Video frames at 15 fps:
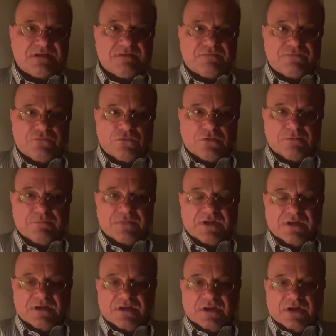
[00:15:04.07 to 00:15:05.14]
in form
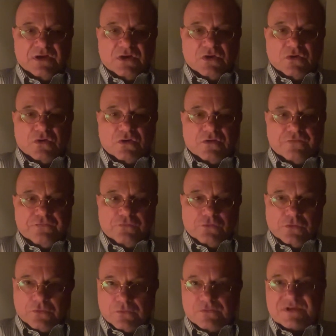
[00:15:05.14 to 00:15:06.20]
of
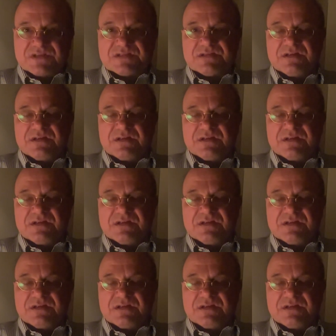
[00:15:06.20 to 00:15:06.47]
loans.